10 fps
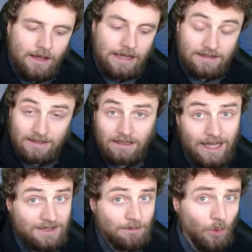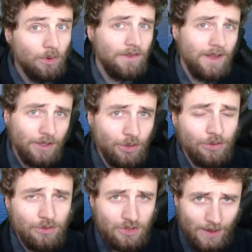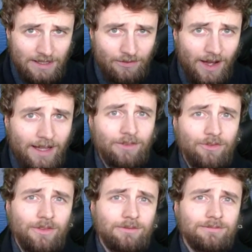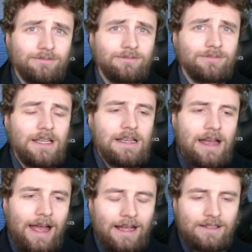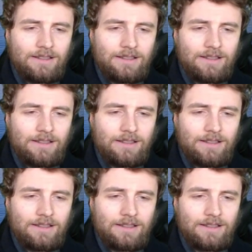it still has more than the Hakuryu's 25. And